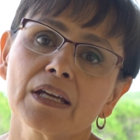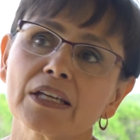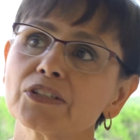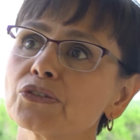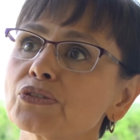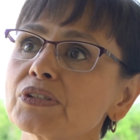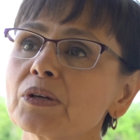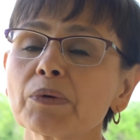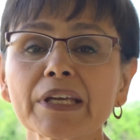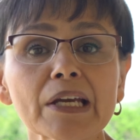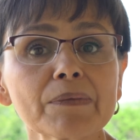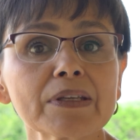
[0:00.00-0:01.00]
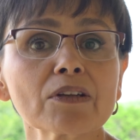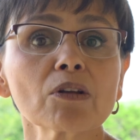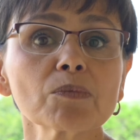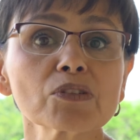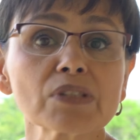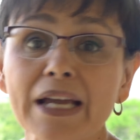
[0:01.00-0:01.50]
As you see, we have been
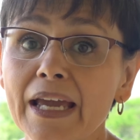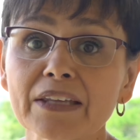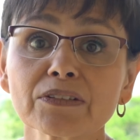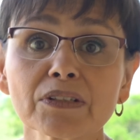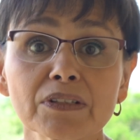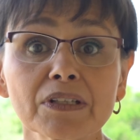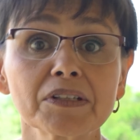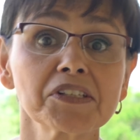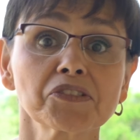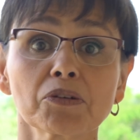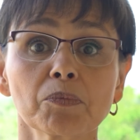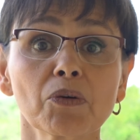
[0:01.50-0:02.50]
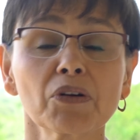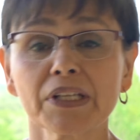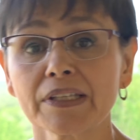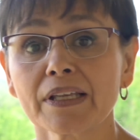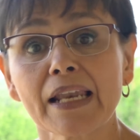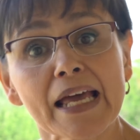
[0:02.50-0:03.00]
almost 100 degrees or more
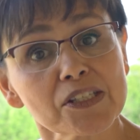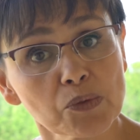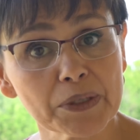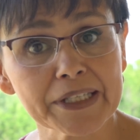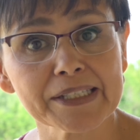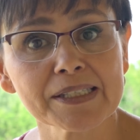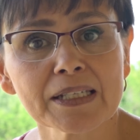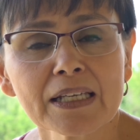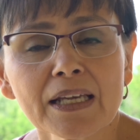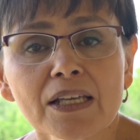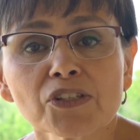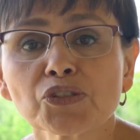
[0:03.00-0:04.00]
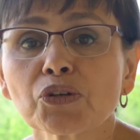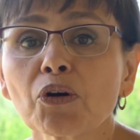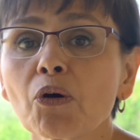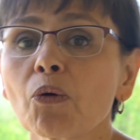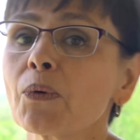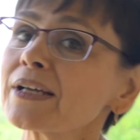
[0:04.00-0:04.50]
in the last weeks.
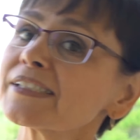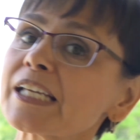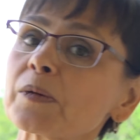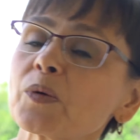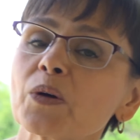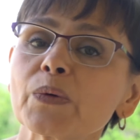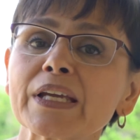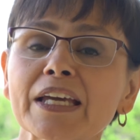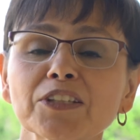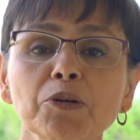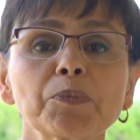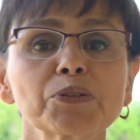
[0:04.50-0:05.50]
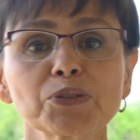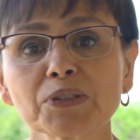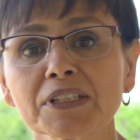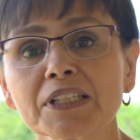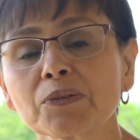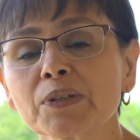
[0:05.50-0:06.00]
So one time when we had the
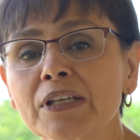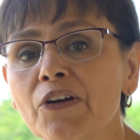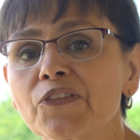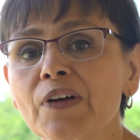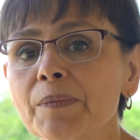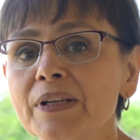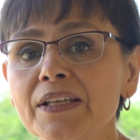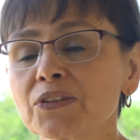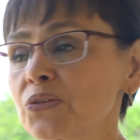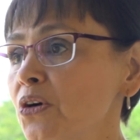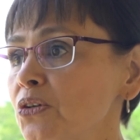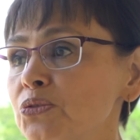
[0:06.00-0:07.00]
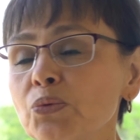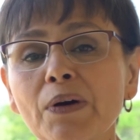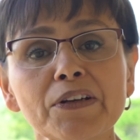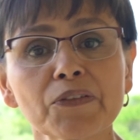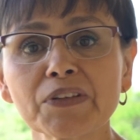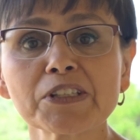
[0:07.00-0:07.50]
opportunity with our family to go to
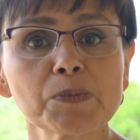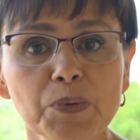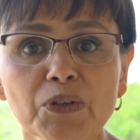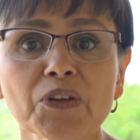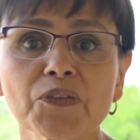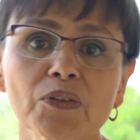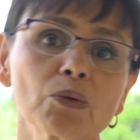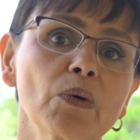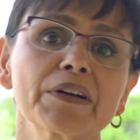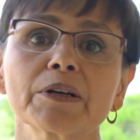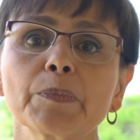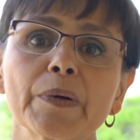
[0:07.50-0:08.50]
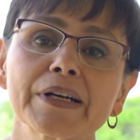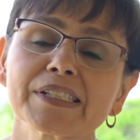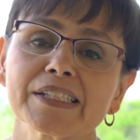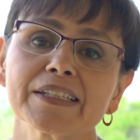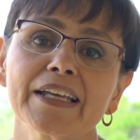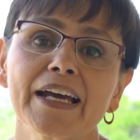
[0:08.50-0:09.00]
one of these beautiful water
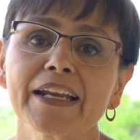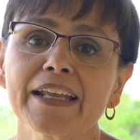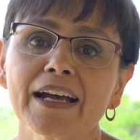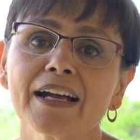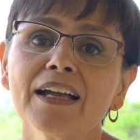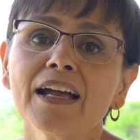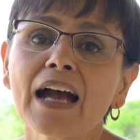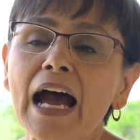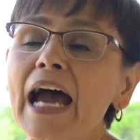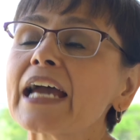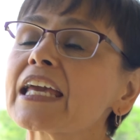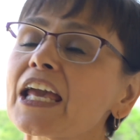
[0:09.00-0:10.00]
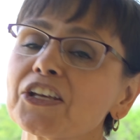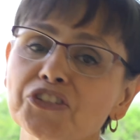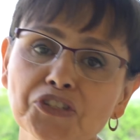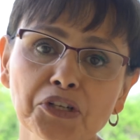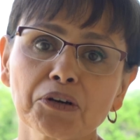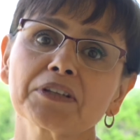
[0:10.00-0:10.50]
parks in the area, I
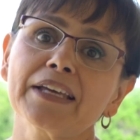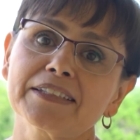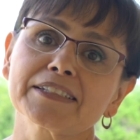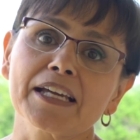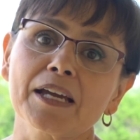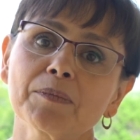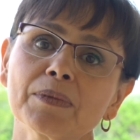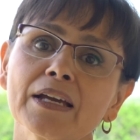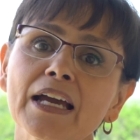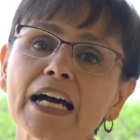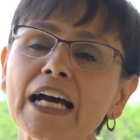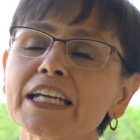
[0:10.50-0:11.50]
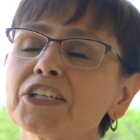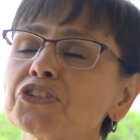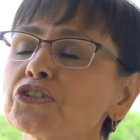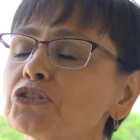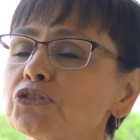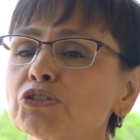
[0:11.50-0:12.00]
enjoyed that time. I
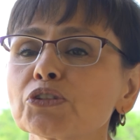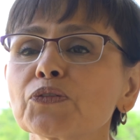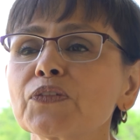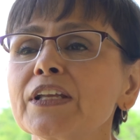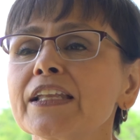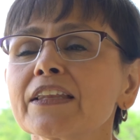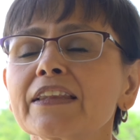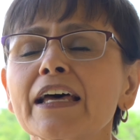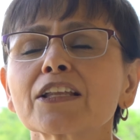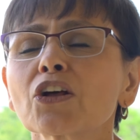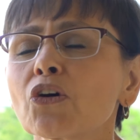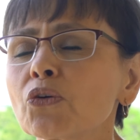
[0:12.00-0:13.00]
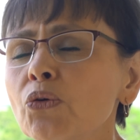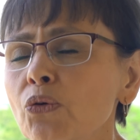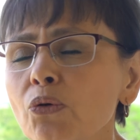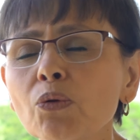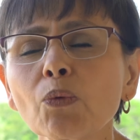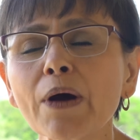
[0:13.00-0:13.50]
enjoyed just feeling that
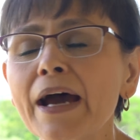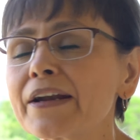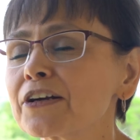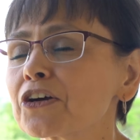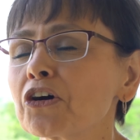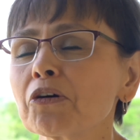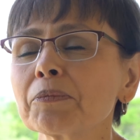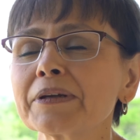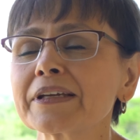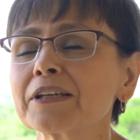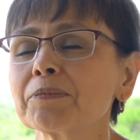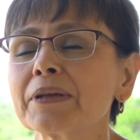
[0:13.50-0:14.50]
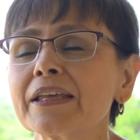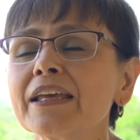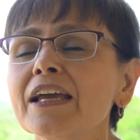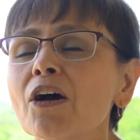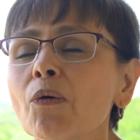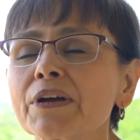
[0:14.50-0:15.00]
cool water coming in me
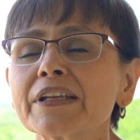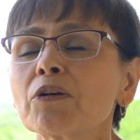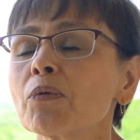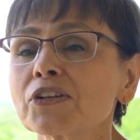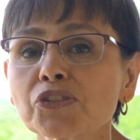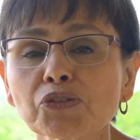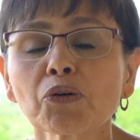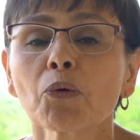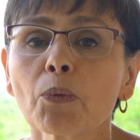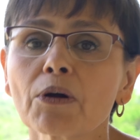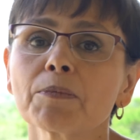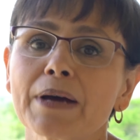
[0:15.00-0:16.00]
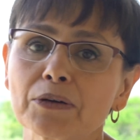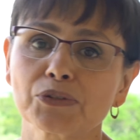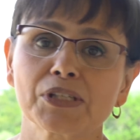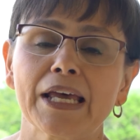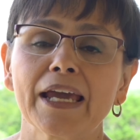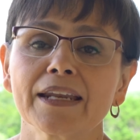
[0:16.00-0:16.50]
when it was so warm
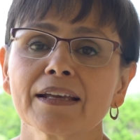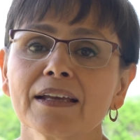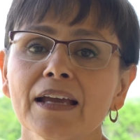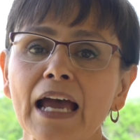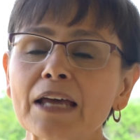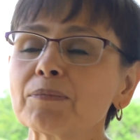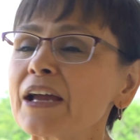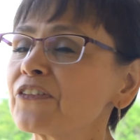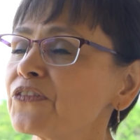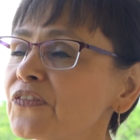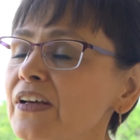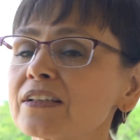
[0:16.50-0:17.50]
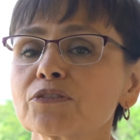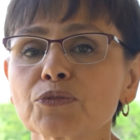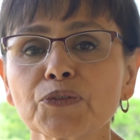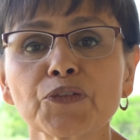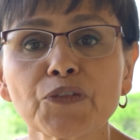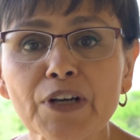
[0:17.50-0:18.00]
outside. And I felt
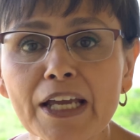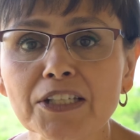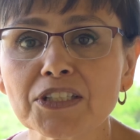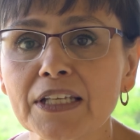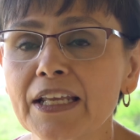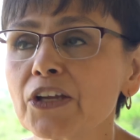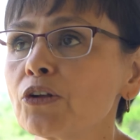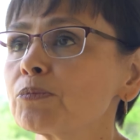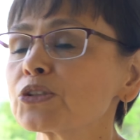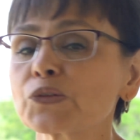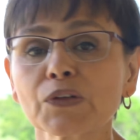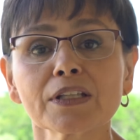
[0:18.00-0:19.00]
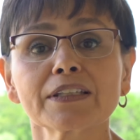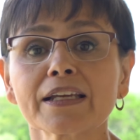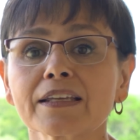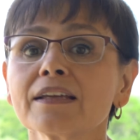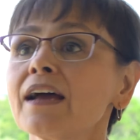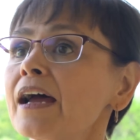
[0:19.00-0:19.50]
refreshed and I almost felt
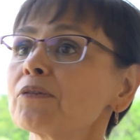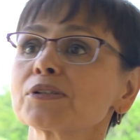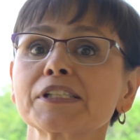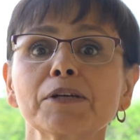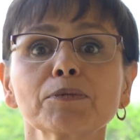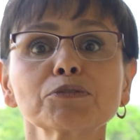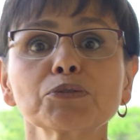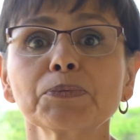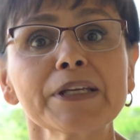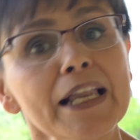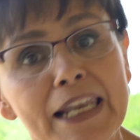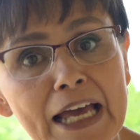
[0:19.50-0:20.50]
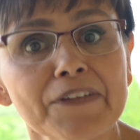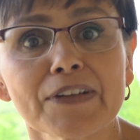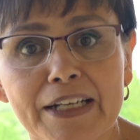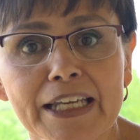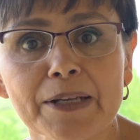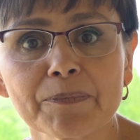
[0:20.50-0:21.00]
like I was able to be alive
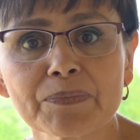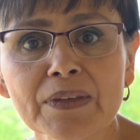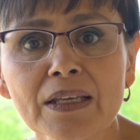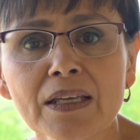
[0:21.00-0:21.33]
again.